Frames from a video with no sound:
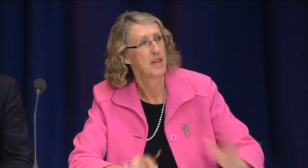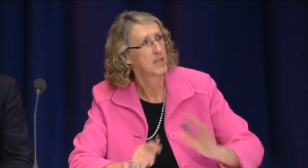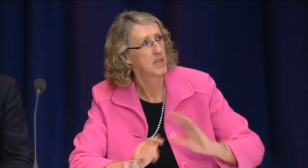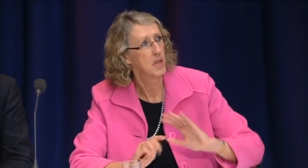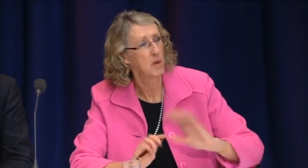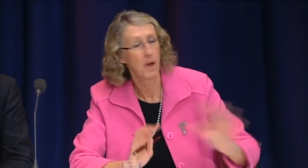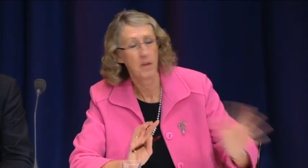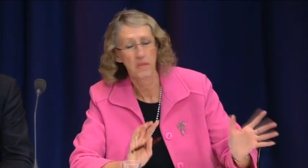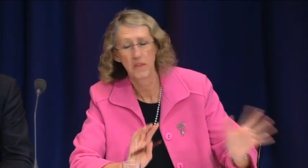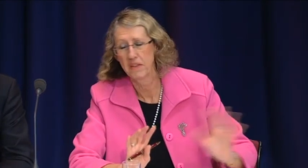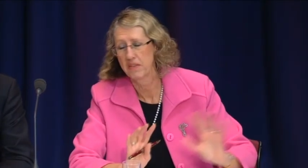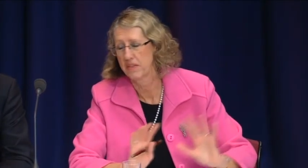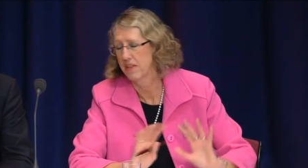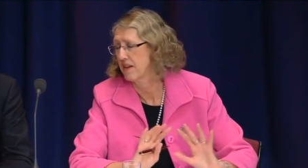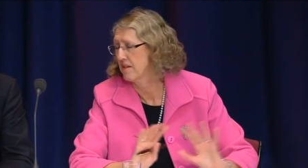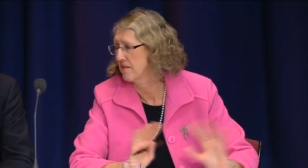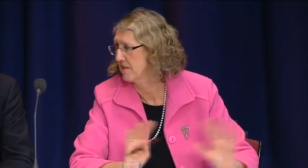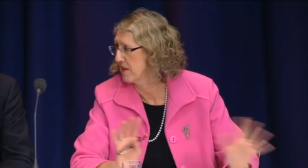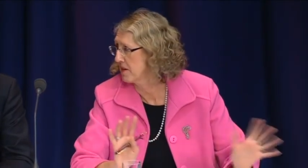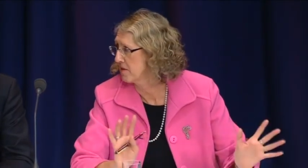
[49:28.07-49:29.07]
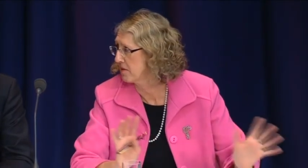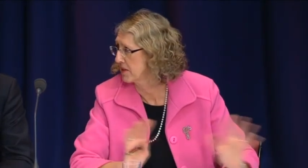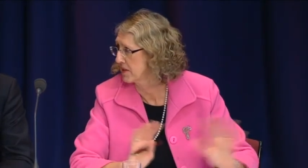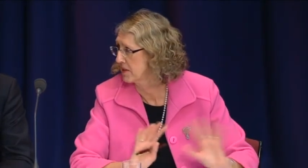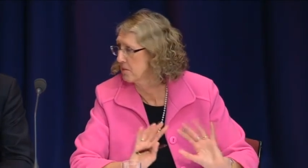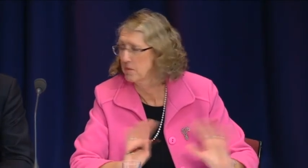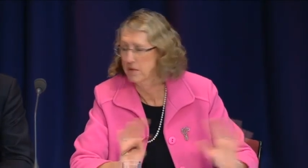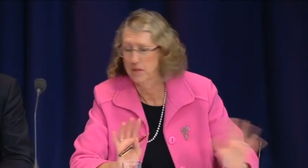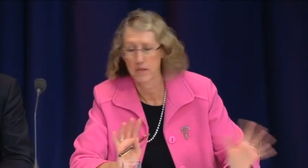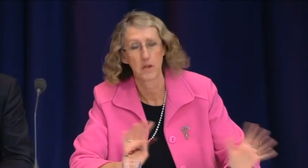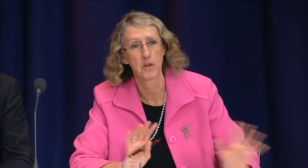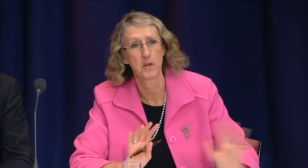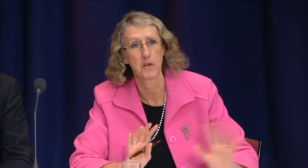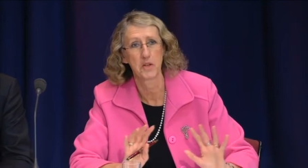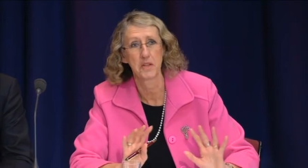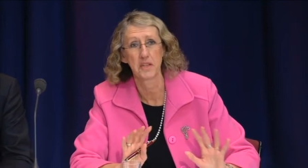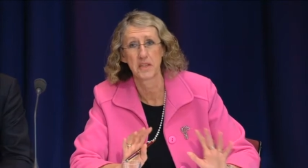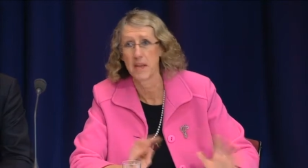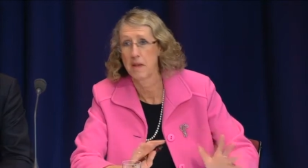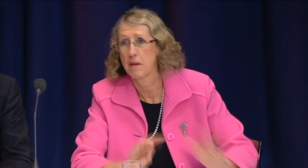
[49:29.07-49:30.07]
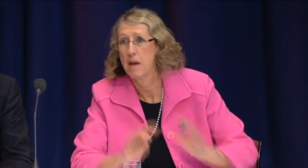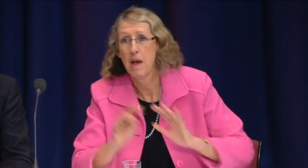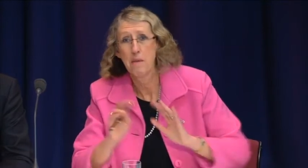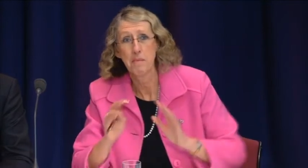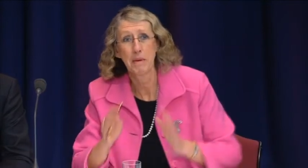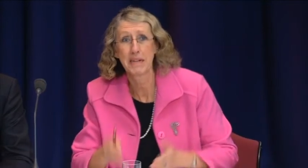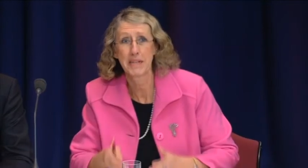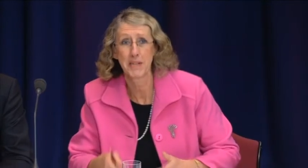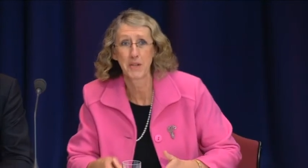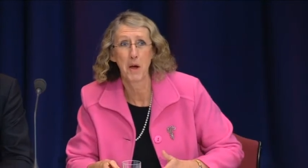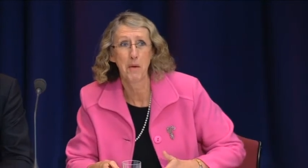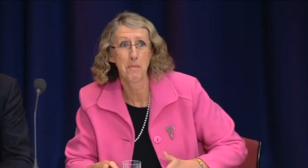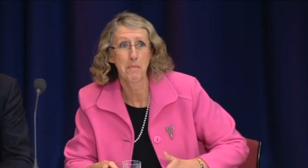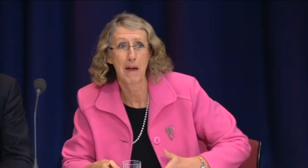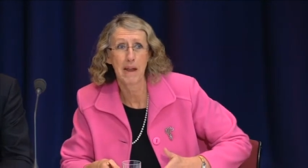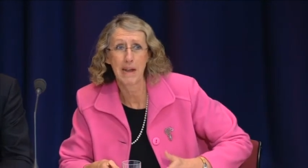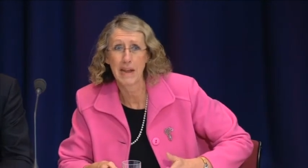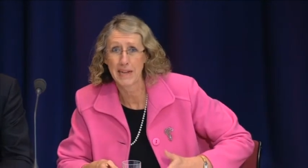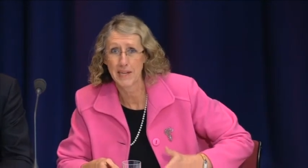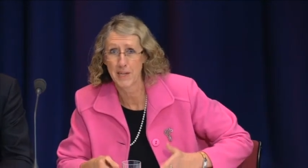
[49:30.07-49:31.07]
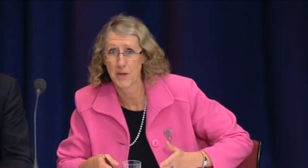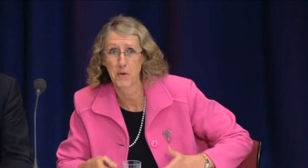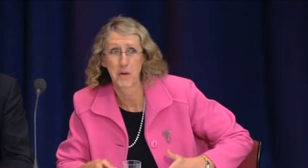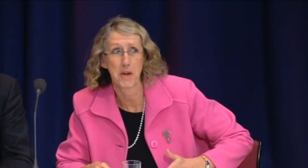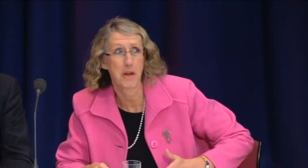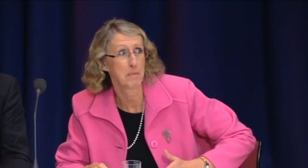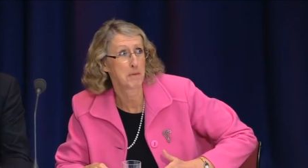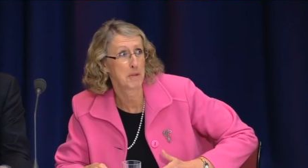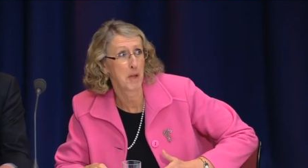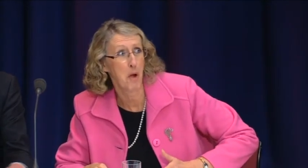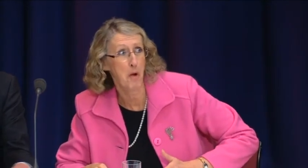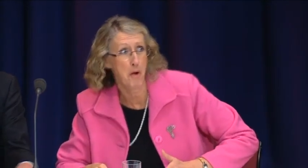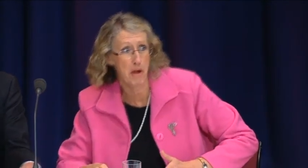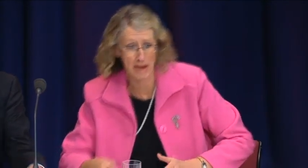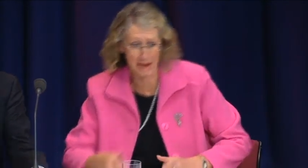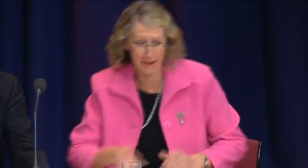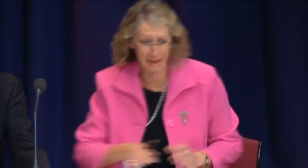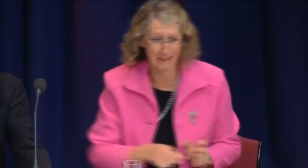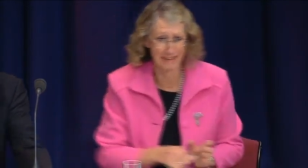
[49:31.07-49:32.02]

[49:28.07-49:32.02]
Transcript: So I think there, there are some solutions there. But it's not my lecture and I'm sorry.